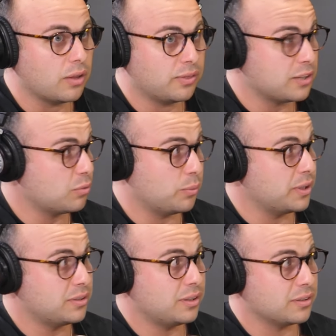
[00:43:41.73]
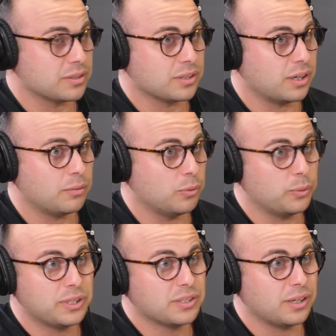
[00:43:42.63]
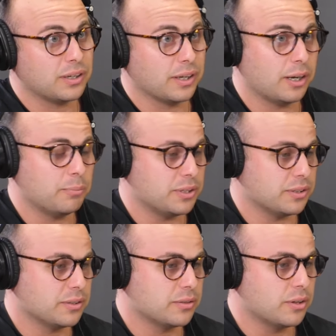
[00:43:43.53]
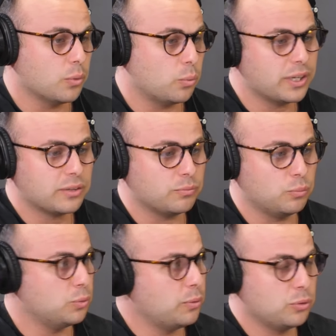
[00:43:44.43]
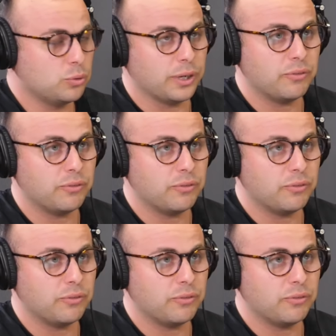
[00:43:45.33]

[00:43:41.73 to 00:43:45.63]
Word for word: That's what we did at the start. When we started our business, we had we were doing